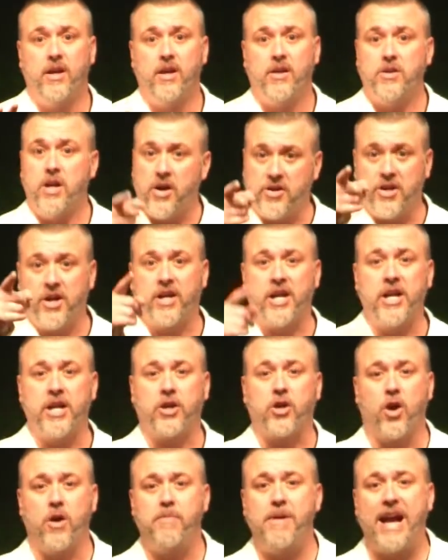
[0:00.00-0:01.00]
No, you're going to
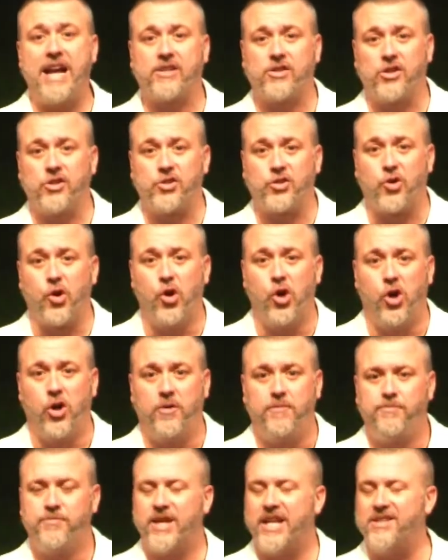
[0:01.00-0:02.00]
go back to
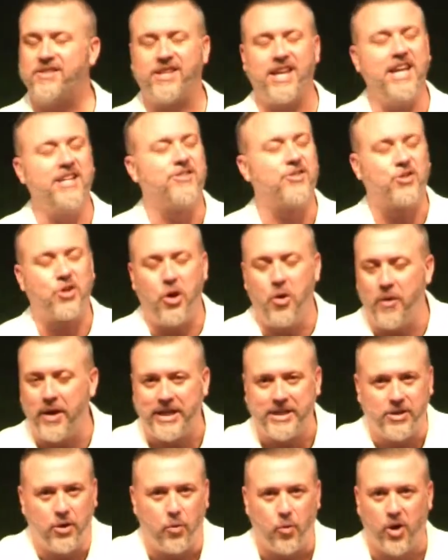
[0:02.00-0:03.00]
school. It's
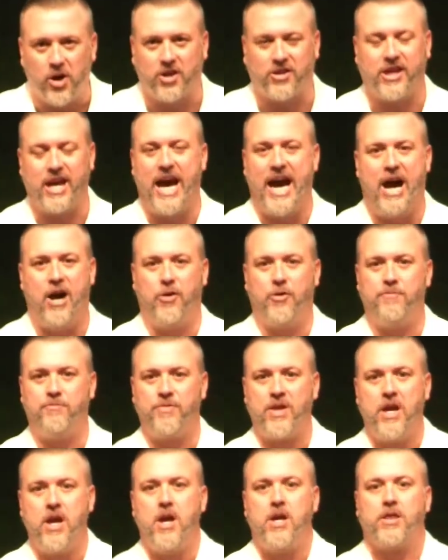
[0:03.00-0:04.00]
going to work out.
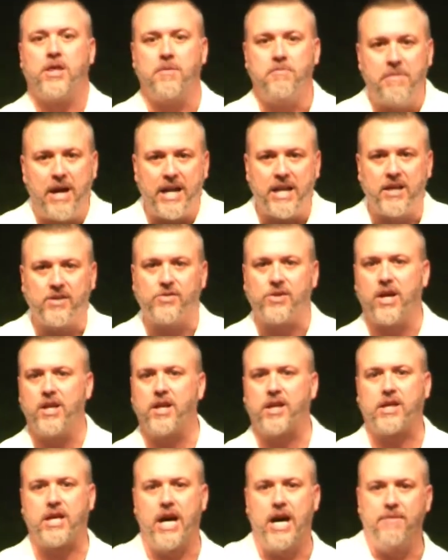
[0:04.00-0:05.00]
The money's going
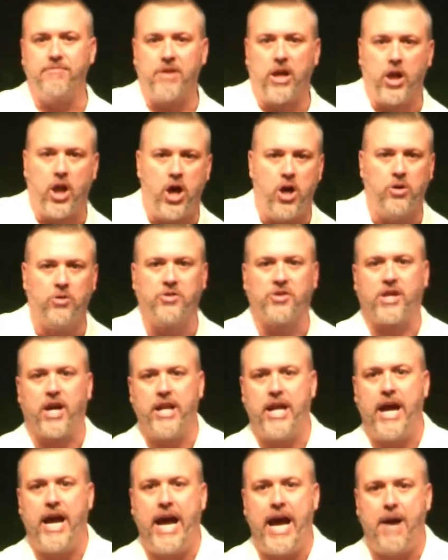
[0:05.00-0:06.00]
to come. The loan's
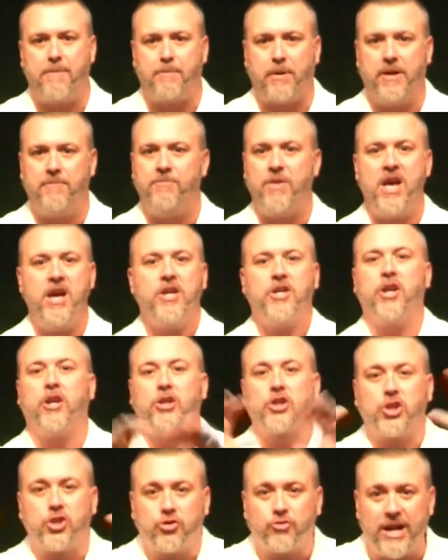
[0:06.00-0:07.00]
going to happen. You're
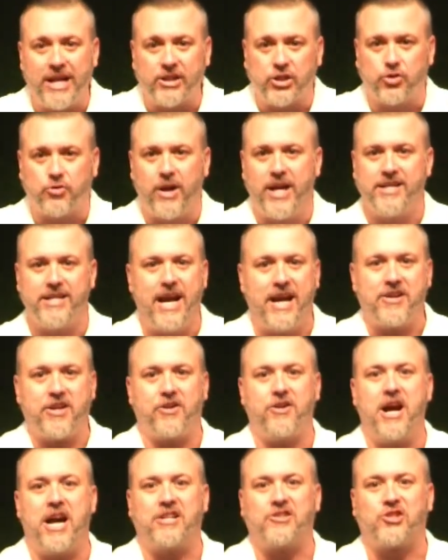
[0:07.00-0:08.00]
stressed right now.
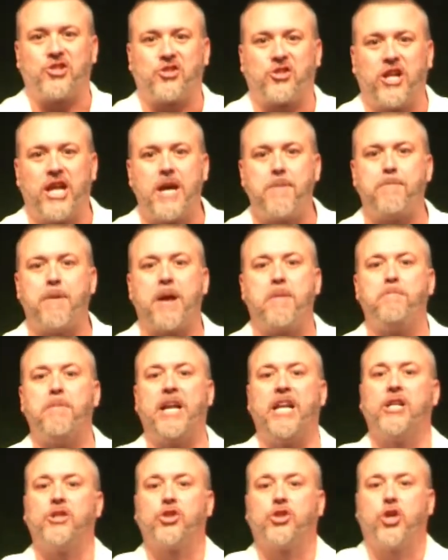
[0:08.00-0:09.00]
You're not sleeping,
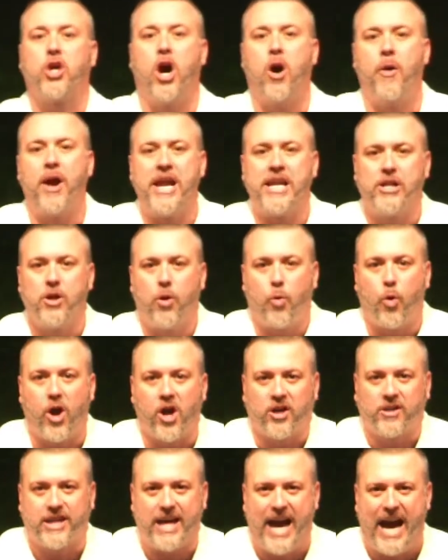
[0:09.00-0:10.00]
but it's going to
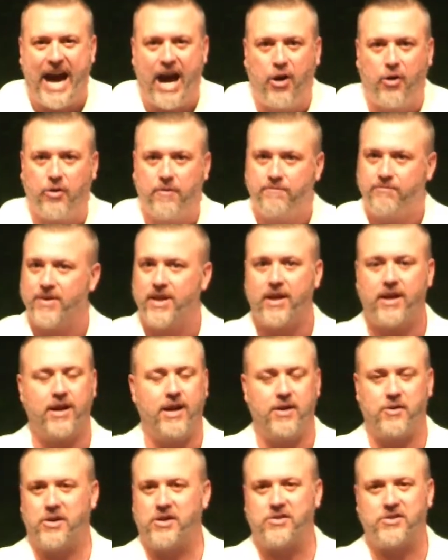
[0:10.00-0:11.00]
work out.
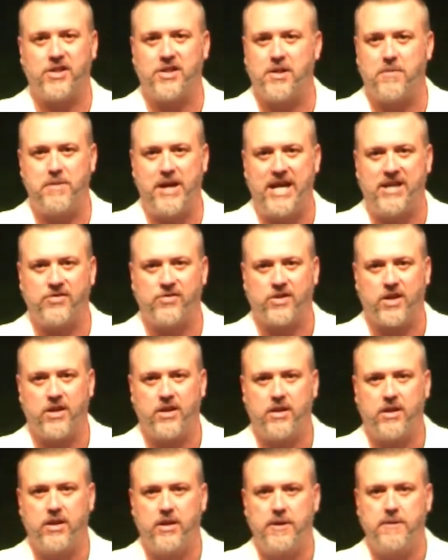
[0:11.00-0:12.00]
I already see the basket.
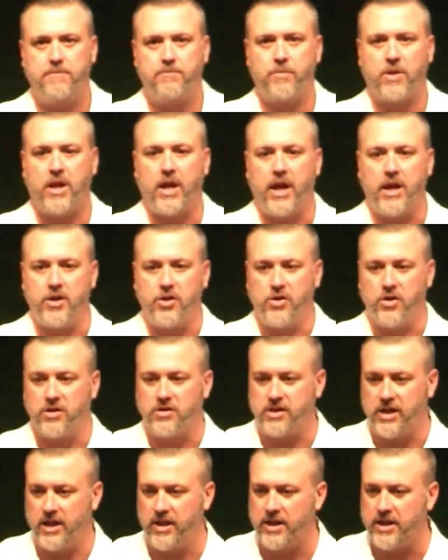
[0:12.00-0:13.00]
And you're
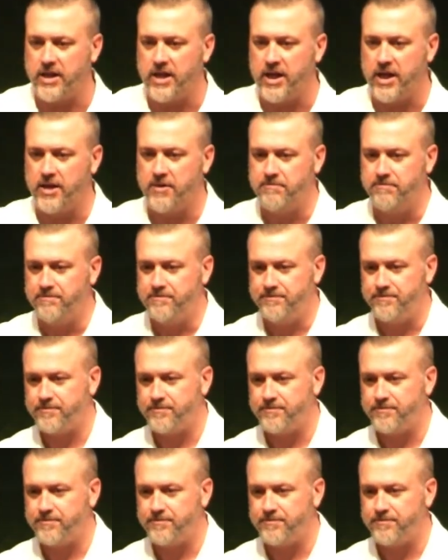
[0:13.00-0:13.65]
telling Him,